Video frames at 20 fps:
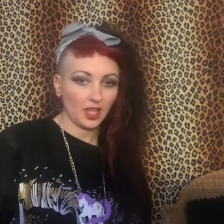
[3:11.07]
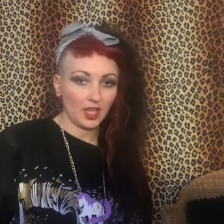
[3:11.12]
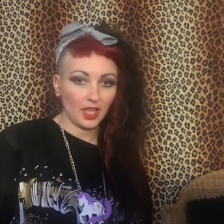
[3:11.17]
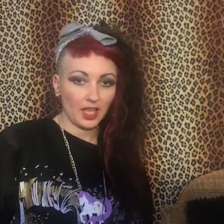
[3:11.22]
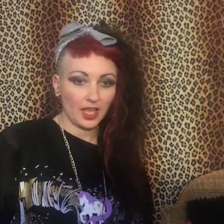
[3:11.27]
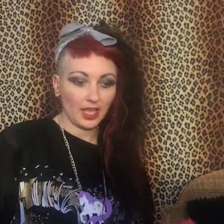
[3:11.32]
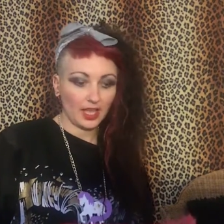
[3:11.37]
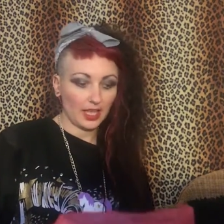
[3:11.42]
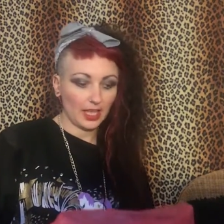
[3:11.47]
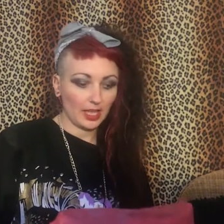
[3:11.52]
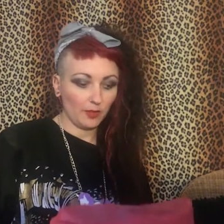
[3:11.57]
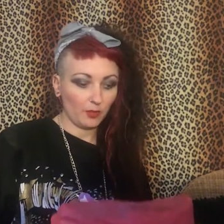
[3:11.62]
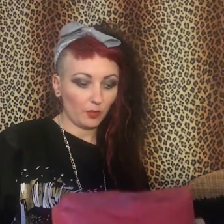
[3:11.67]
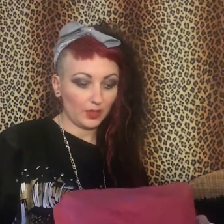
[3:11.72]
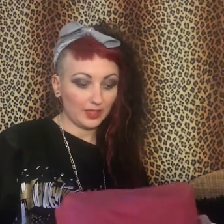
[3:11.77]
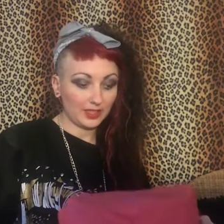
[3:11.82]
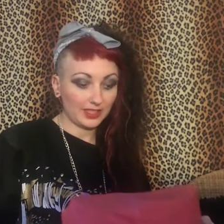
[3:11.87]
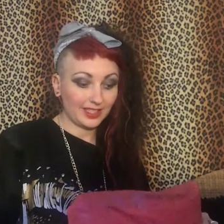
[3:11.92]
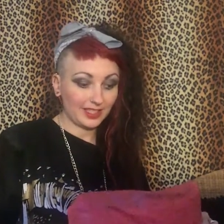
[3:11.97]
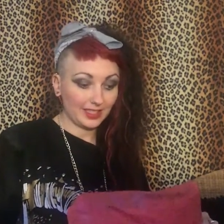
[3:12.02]
Uh,
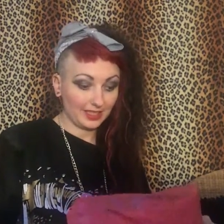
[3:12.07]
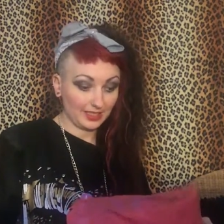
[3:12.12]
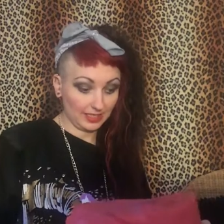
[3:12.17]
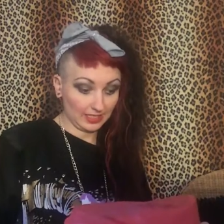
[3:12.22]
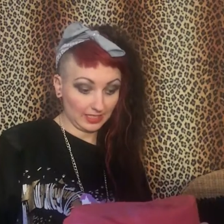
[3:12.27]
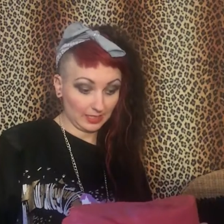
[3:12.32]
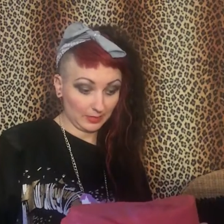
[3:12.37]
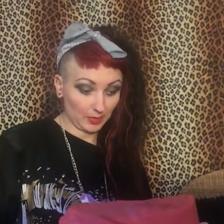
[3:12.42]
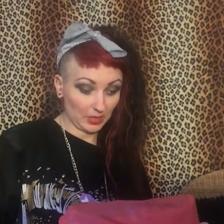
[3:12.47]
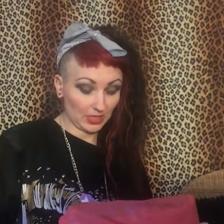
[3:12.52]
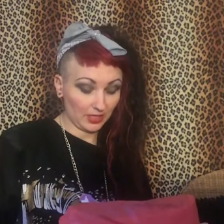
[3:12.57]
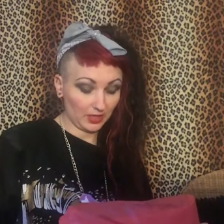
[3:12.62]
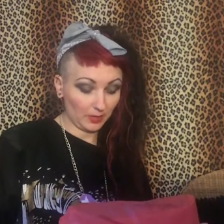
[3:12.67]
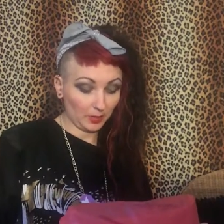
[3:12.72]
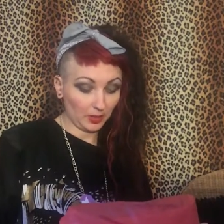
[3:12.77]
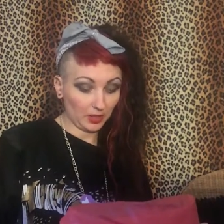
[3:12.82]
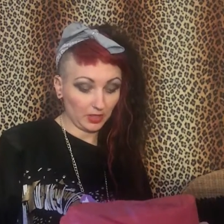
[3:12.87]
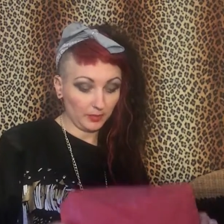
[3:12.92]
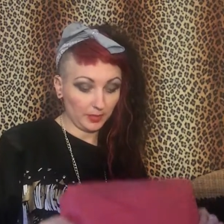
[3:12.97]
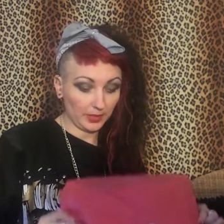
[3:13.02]
once it's been in the
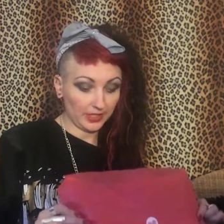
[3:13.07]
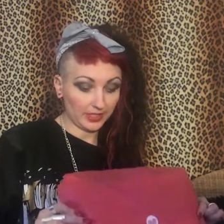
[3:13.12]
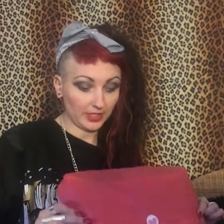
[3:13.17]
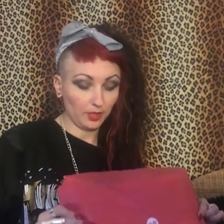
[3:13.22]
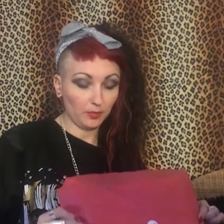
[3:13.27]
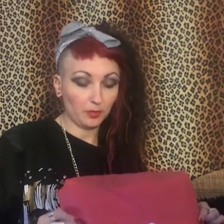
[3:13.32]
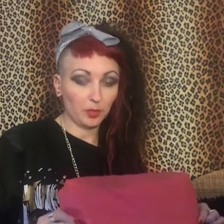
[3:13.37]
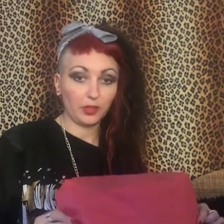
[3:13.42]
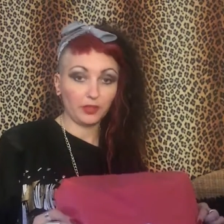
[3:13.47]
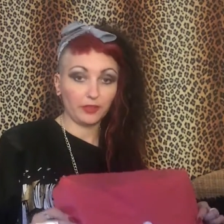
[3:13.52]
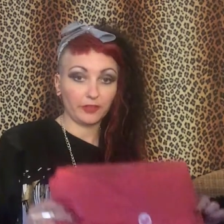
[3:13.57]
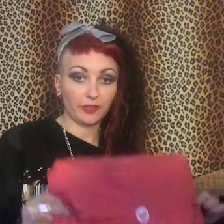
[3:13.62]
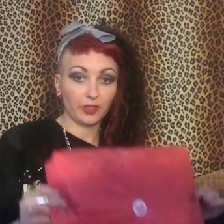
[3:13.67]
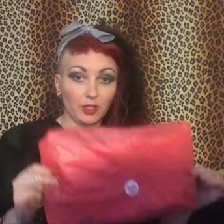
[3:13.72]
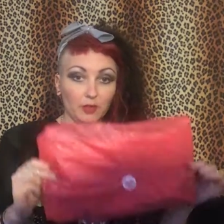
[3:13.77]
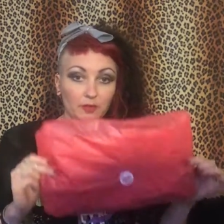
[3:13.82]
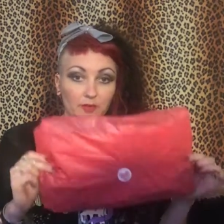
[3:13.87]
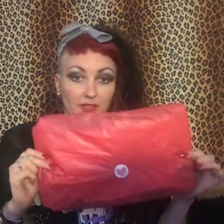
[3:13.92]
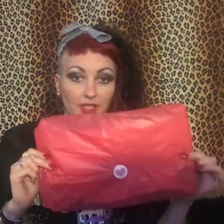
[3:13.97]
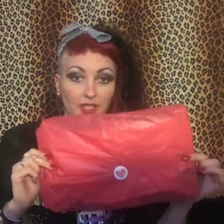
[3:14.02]
poly bag and you put your
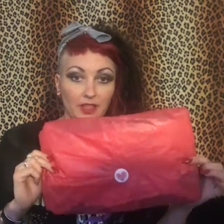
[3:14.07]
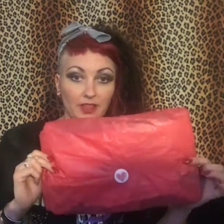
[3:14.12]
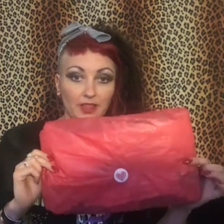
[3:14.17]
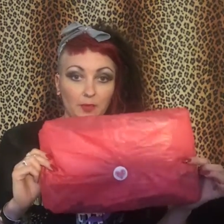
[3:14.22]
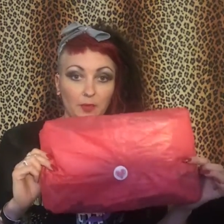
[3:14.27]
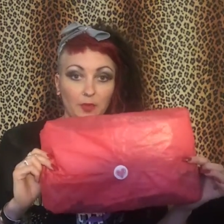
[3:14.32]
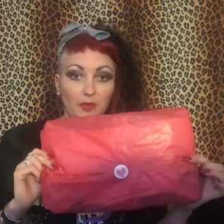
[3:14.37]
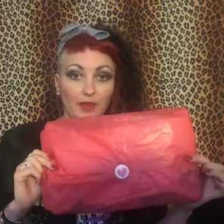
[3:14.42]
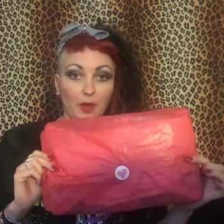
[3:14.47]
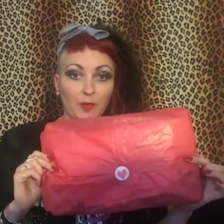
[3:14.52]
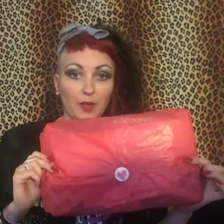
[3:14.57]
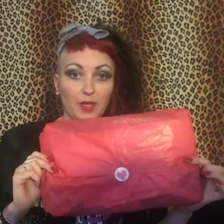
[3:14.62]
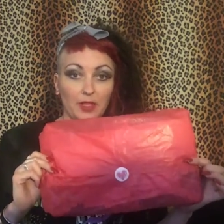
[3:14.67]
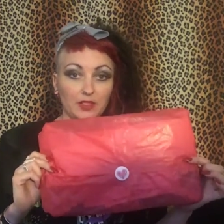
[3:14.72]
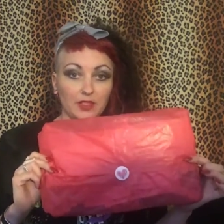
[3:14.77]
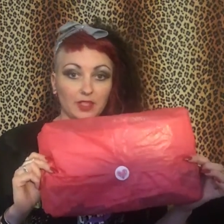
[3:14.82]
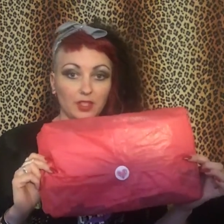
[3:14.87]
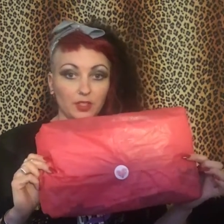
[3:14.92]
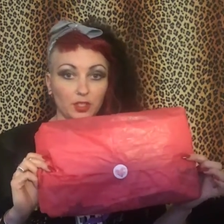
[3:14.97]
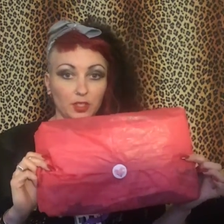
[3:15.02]
forms in, then we wrap it in
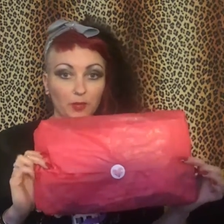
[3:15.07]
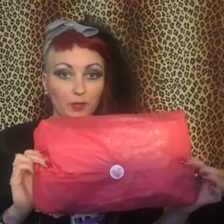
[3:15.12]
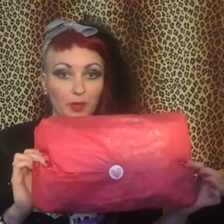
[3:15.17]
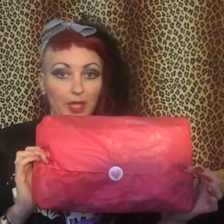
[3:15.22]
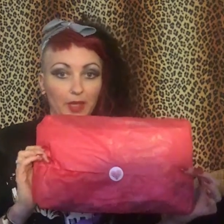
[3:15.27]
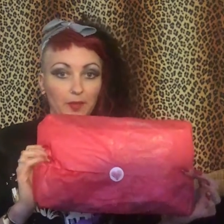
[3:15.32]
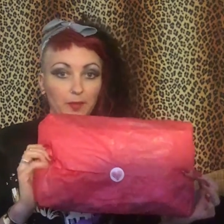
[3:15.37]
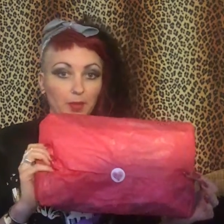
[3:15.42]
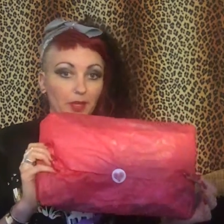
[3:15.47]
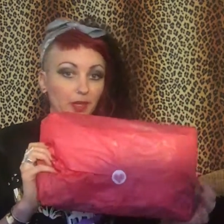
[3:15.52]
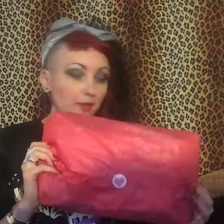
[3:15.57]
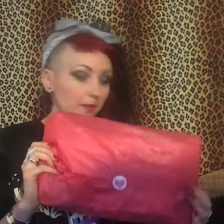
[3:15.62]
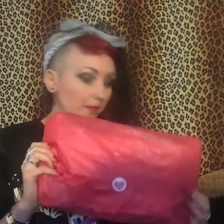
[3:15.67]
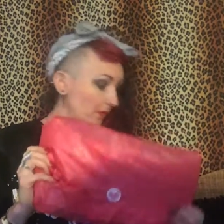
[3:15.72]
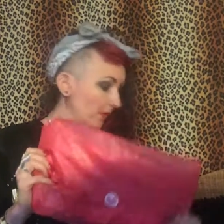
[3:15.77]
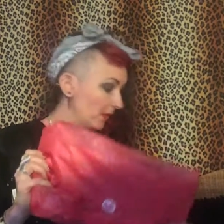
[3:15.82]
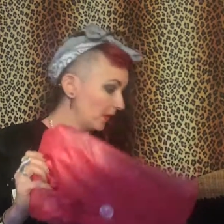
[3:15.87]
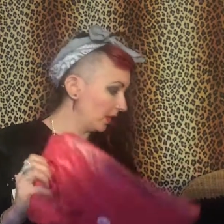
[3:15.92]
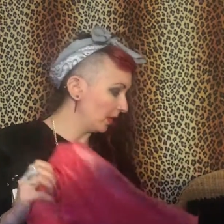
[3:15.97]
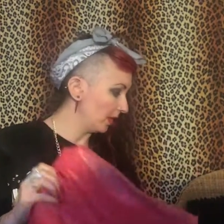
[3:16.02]
tissue paper.
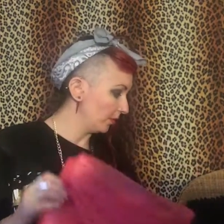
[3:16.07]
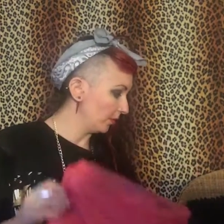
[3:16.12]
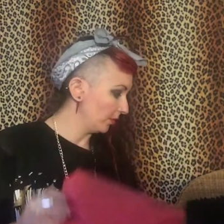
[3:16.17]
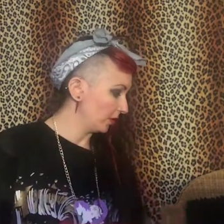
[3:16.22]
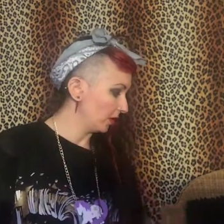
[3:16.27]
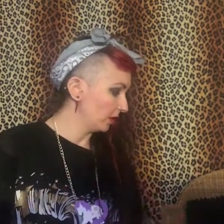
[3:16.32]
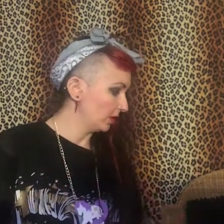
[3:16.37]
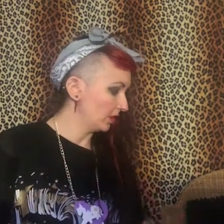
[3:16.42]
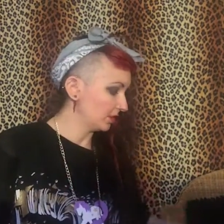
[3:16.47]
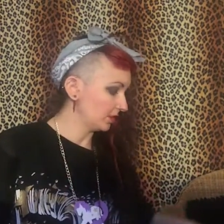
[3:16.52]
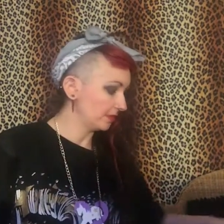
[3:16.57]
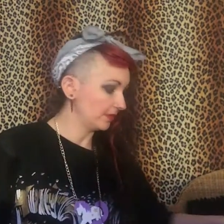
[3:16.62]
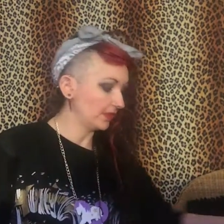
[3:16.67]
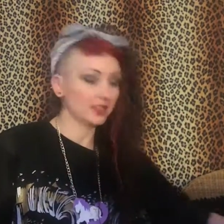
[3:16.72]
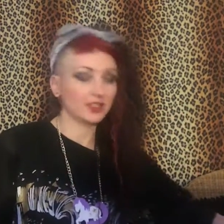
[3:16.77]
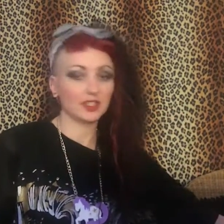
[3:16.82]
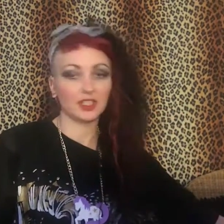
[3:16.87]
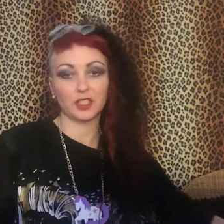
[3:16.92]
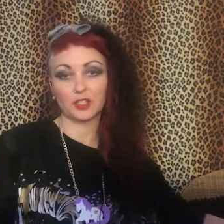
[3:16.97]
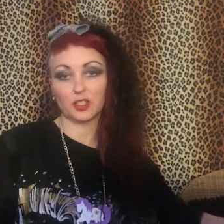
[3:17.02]
Um, we've got lots of red
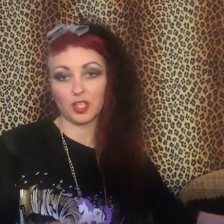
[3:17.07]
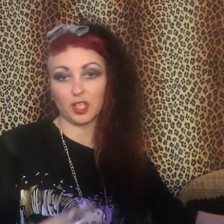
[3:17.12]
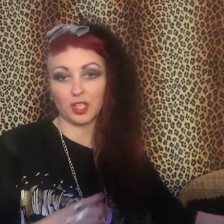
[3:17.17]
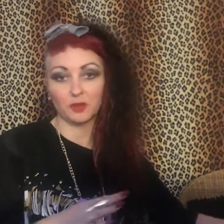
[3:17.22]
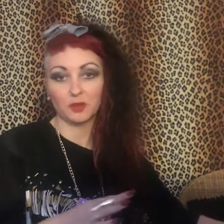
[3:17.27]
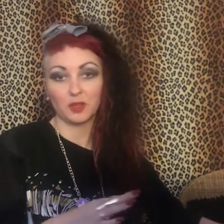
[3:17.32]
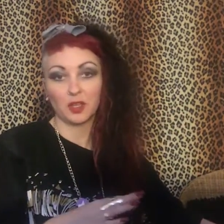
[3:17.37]
tissue.